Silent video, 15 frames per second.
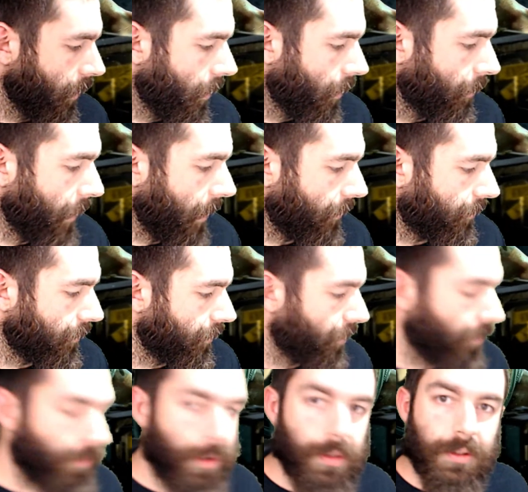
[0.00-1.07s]
about 2
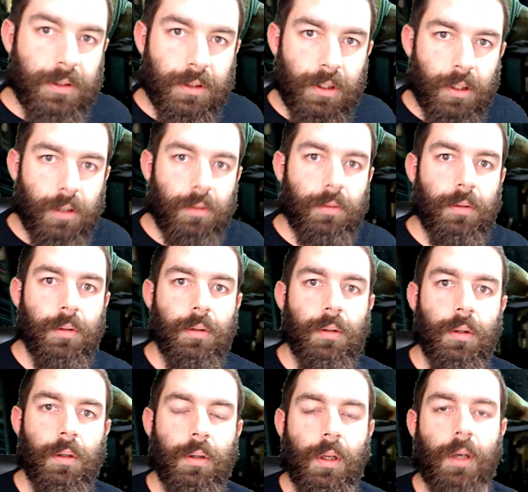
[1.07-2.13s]
months ago.
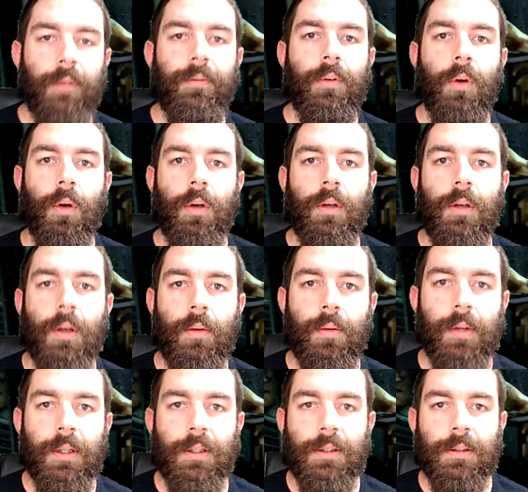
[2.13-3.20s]
A lot of you already know
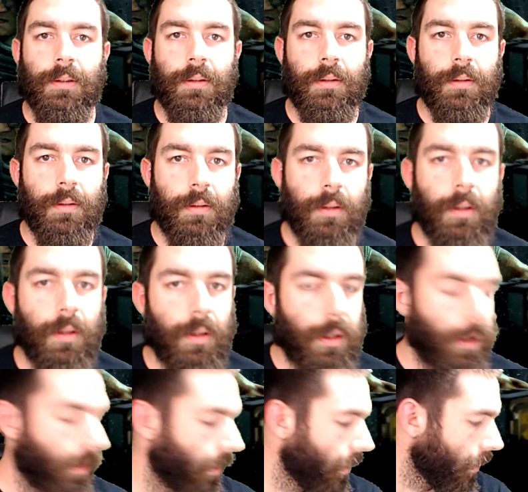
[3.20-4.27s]
this.
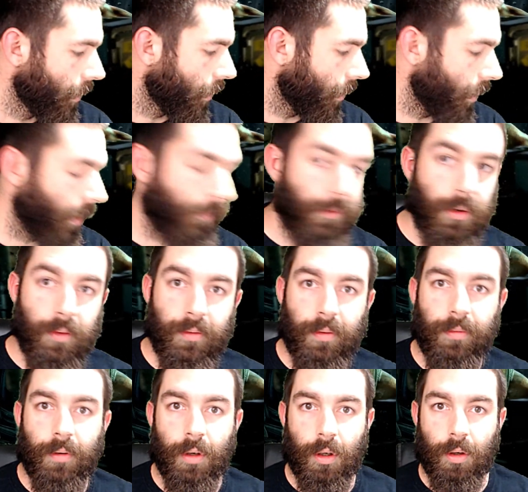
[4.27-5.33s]
A lot of you
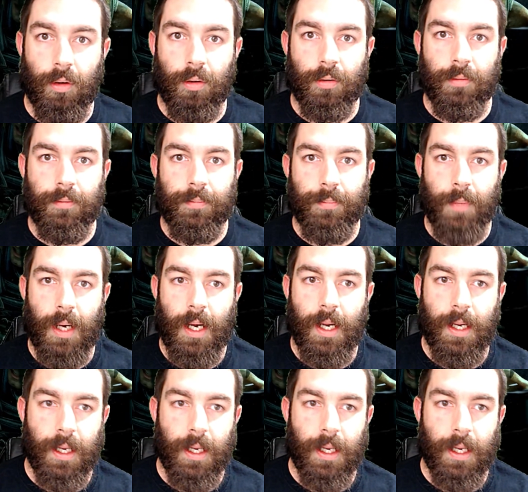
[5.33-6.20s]
have heard my